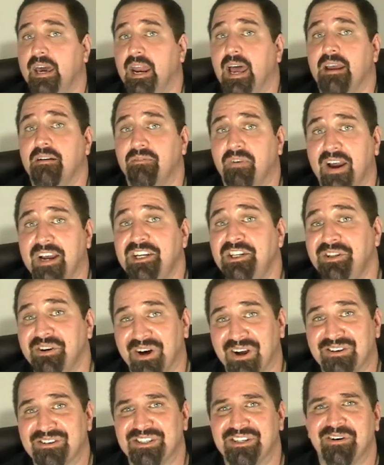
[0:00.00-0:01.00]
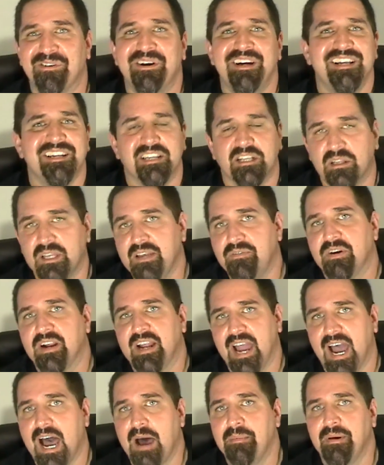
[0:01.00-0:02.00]
And I invite you also to leave a
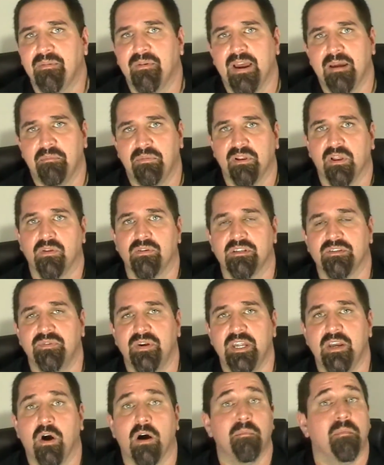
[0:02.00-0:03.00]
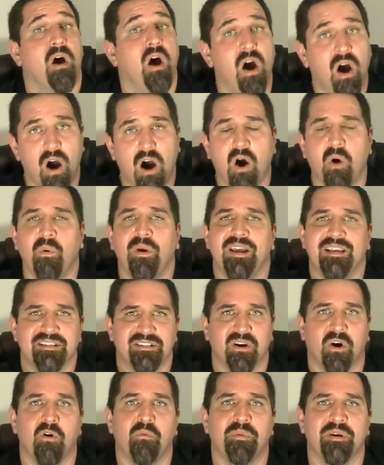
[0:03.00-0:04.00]
comment right below this video. I'm
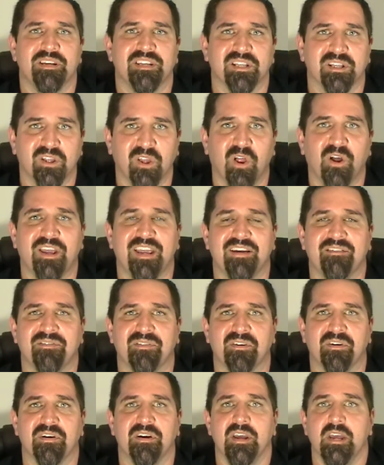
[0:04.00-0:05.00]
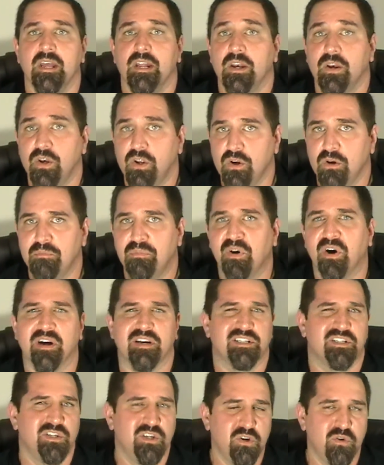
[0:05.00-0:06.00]
always open to looking for new
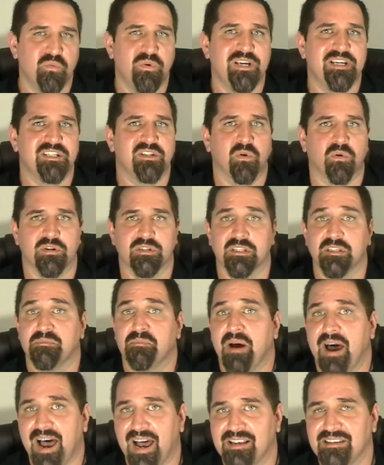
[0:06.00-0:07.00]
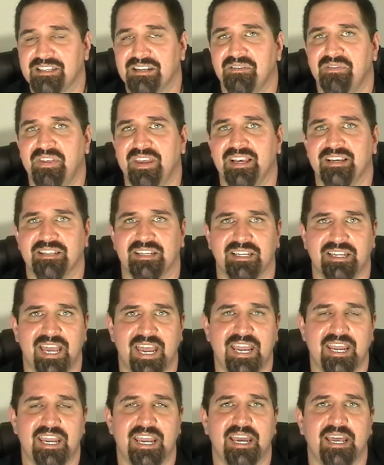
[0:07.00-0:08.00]
books, new resources, positive things to
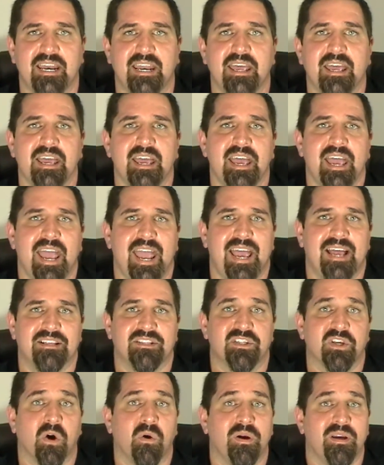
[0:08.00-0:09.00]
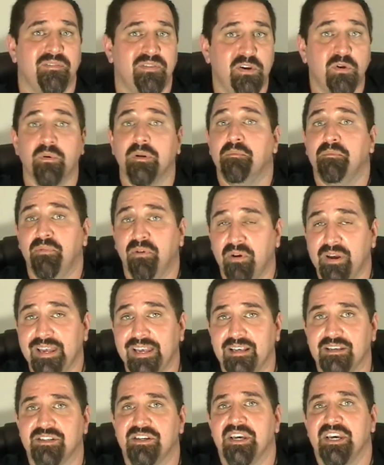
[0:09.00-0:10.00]
take in. And so if you would
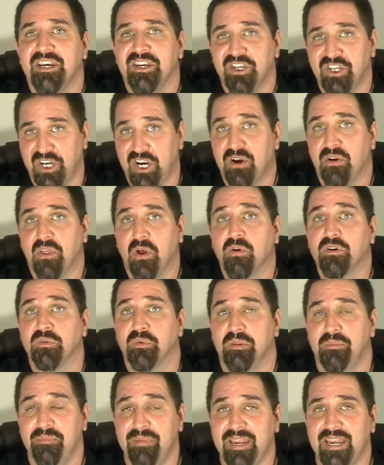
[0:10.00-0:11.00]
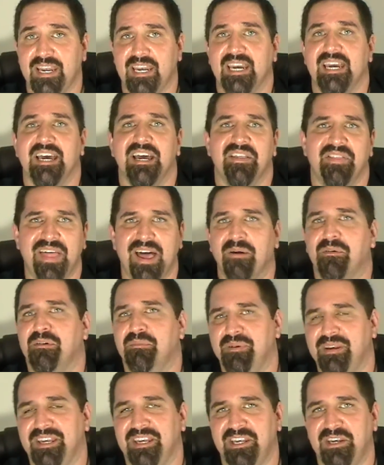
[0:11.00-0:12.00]
please share those with me, that
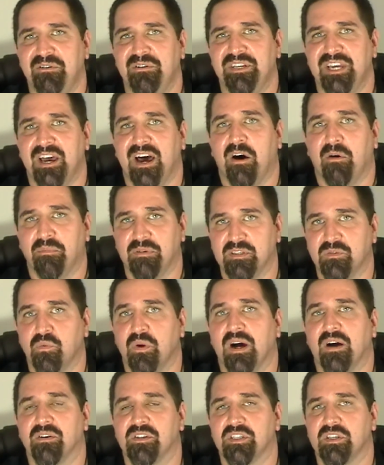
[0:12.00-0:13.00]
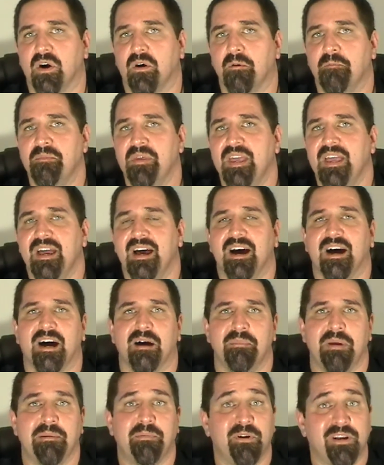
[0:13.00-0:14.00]
would be a huge help as well. So
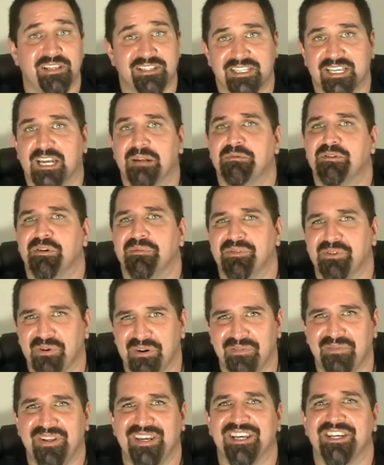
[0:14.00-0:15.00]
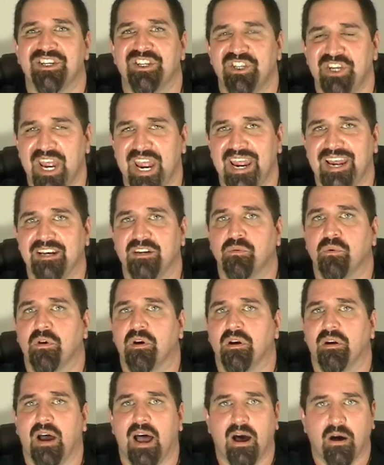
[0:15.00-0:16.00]
maybe we could set up some sort of an exchange
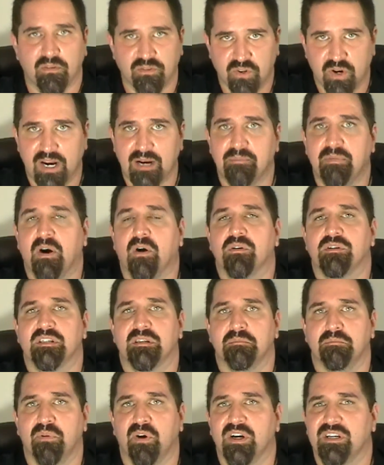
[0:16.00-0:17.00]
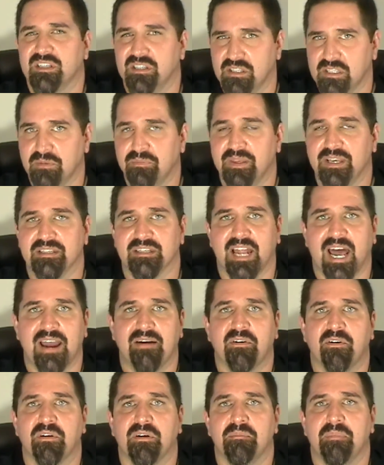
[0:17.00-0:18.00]
where I'll try to post some books and some things that
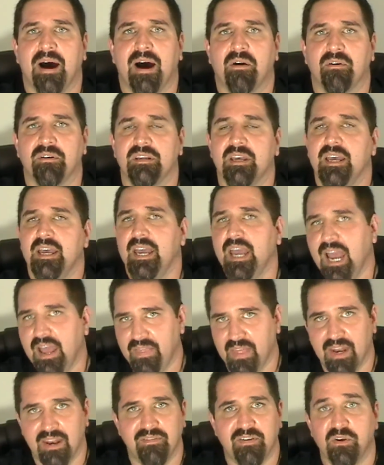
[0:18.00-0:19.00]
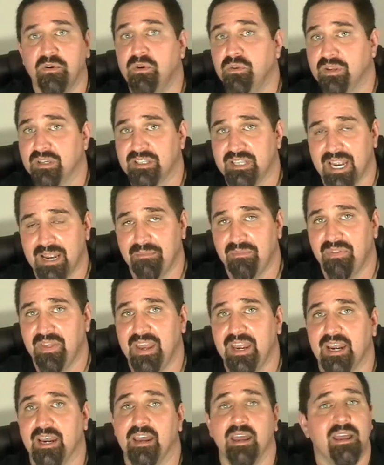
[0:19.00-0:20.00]
I've heard about, and then if you do the same
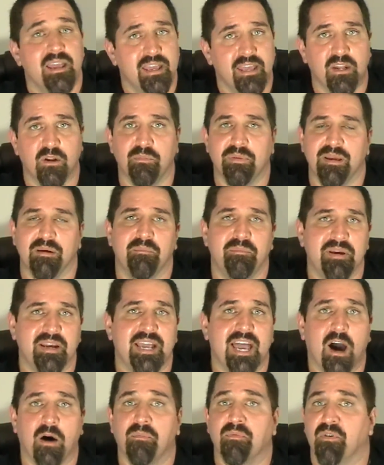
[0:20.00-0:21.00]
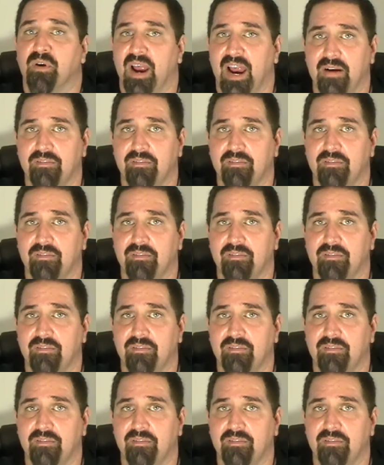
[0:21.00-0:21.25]
thing, it'll be a big help for